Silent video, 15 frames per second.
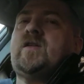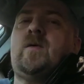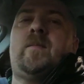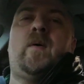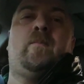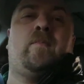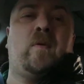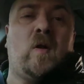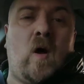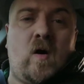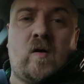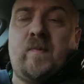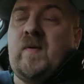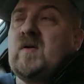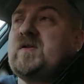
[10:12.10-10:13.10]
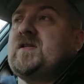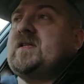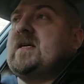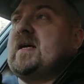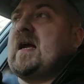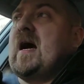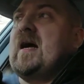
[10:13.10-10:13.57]
summer
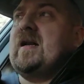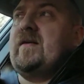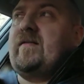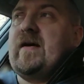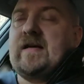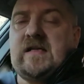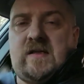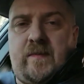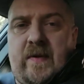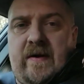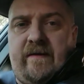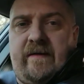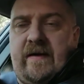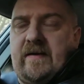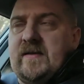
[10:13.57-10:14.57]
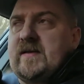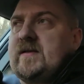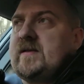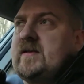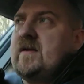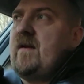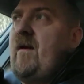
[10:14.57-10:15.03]
blockbuster kind of
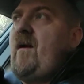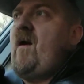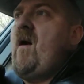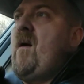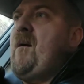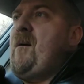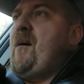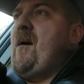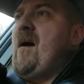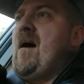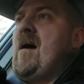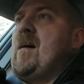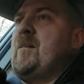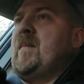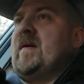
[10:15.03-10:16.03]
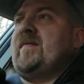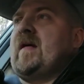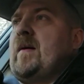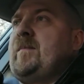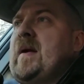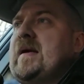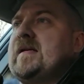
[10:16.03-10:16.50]
experience, if
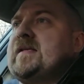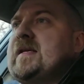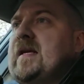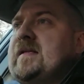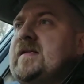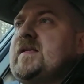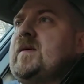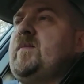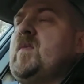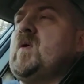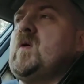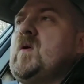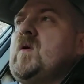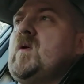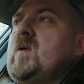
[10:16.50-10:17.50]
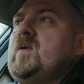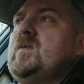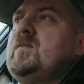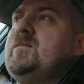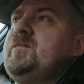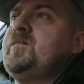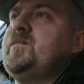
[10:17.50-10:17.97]
that makes sense. The more
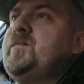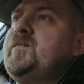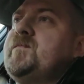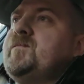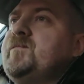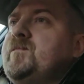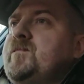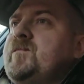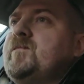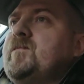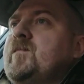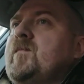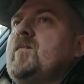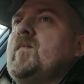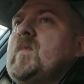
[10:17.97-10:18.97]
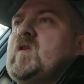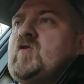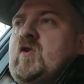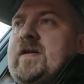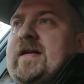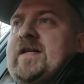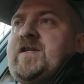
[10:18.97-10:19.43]

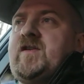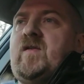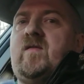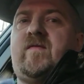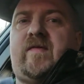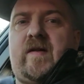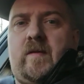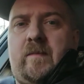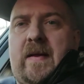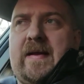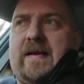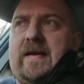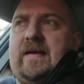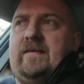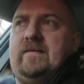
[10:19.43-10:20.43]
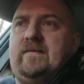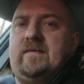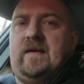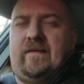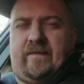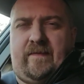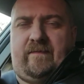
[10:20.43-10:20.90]
traditional filmmaking,
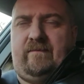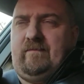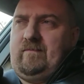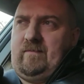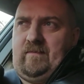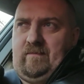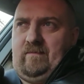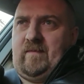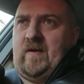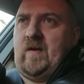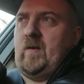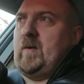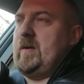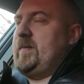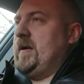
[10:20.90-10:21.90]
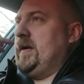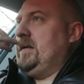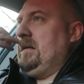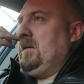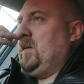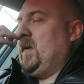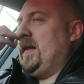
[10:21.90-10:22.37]
if you know what I
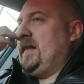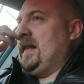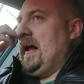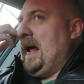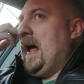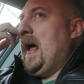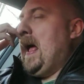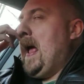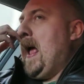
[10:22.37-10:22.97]
mean with that.